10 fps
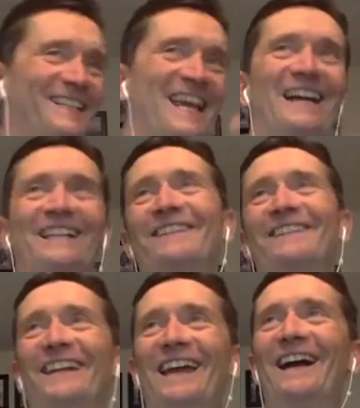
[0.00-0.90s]
exactly.
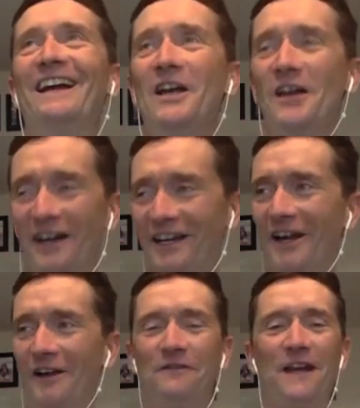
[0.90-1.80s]
Right? Yeah. But
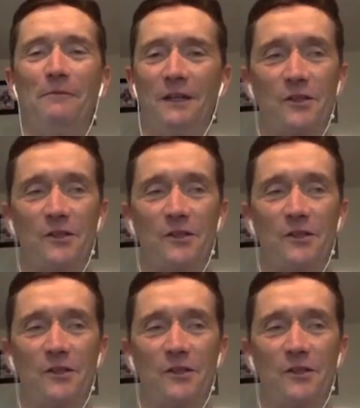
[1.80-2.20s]
in our family, it's